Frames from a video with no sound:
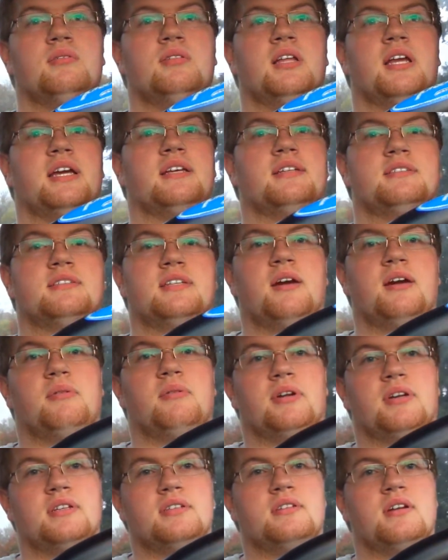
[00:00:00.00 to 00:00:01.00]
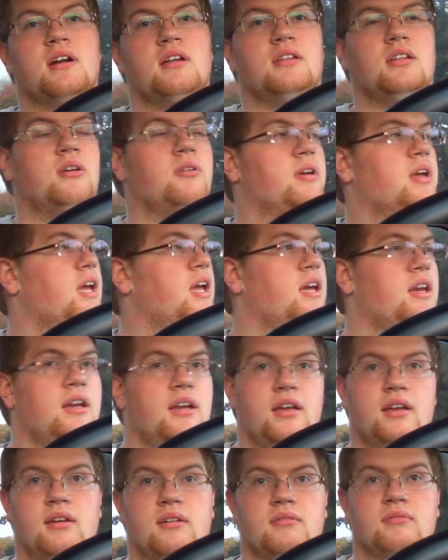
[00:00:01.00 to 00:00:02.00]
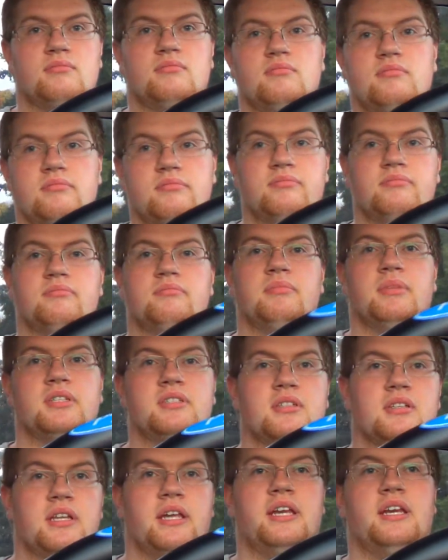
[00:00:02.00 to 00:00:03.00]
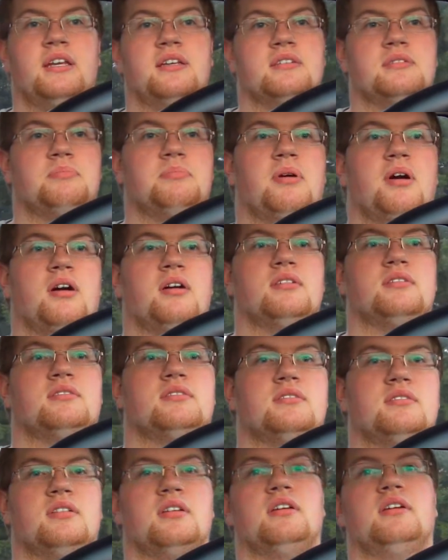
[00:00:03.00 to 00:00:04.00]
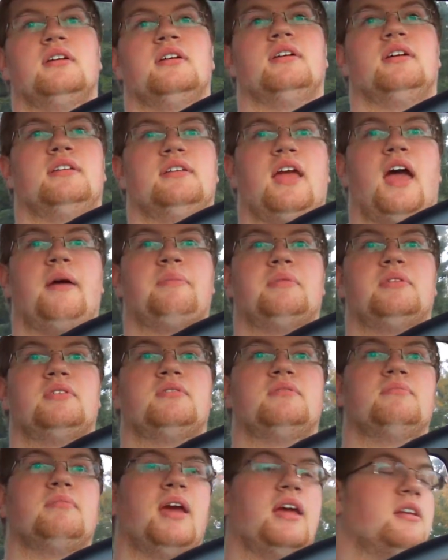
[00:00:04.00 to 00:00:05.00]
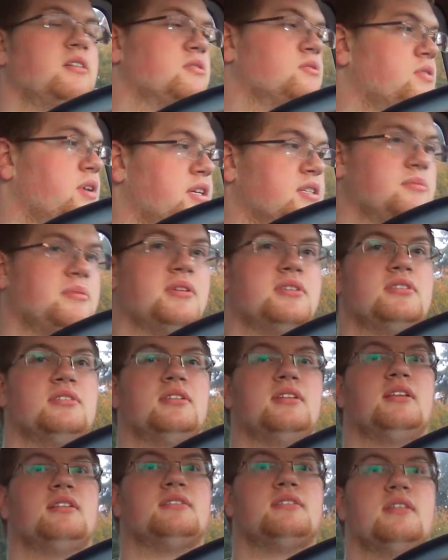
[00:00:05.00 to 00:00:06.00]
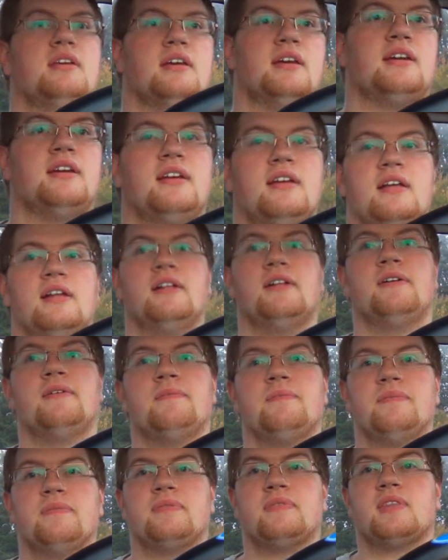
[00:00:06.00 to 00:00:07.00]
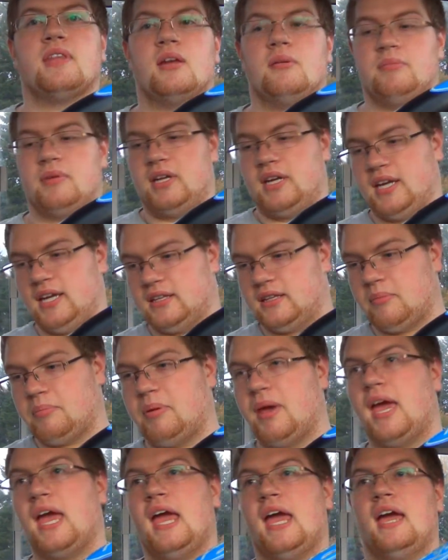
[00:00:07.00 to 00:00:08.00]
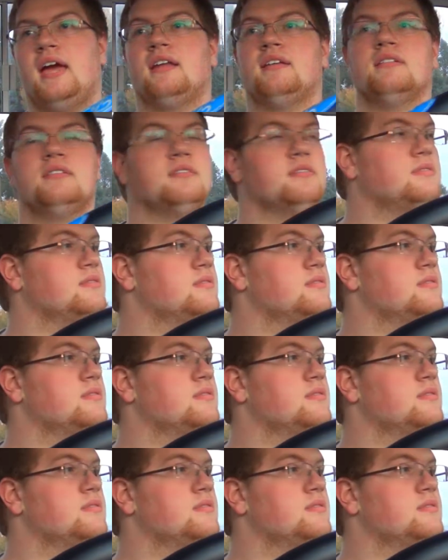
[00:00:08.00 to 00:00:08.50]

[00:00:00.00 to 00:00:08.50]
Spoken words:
Like I said, we're going to start locating miscellaneous parts to adapt a manual transmission to this thing. I'm going to get the pan